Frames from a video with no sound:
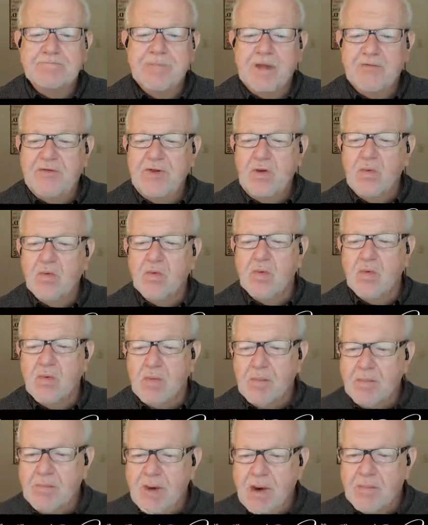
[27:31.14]
If you
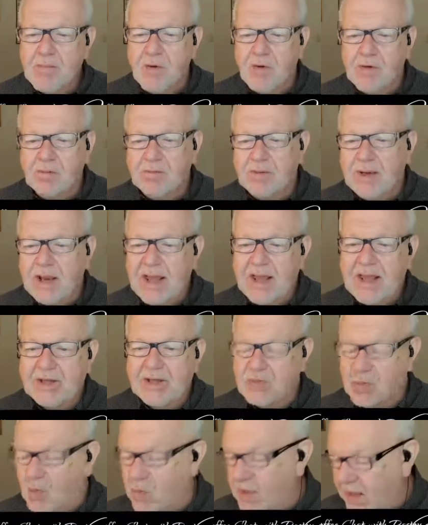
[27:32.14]
remember
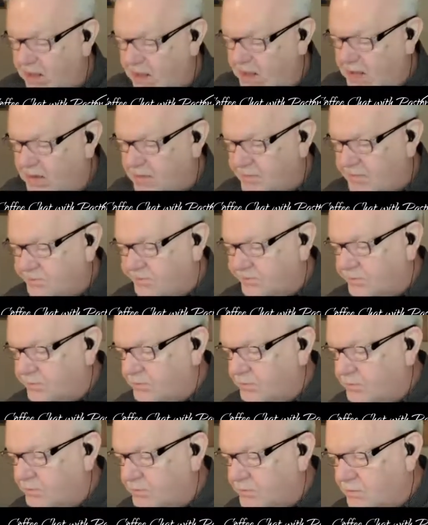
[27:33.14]
last week,
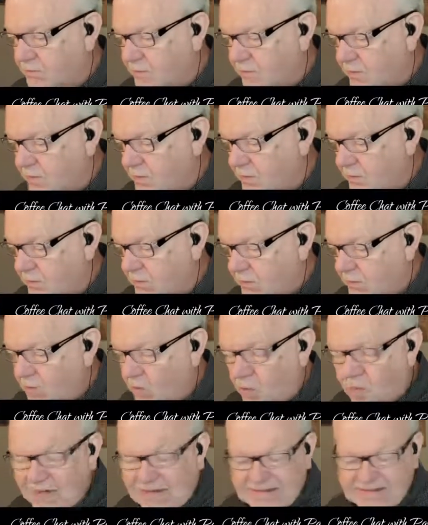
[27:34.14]

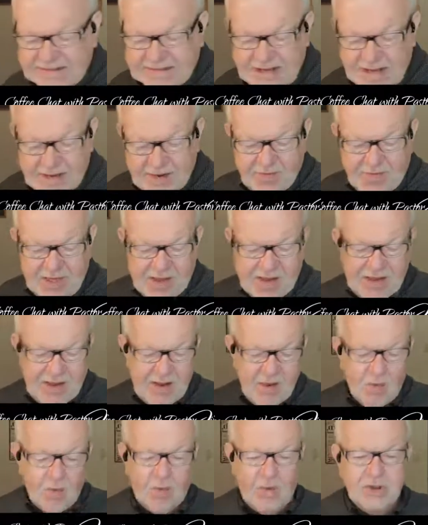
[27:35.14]
we said that
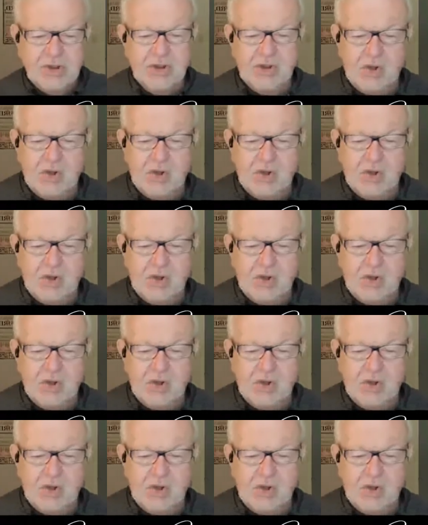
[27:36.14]
it was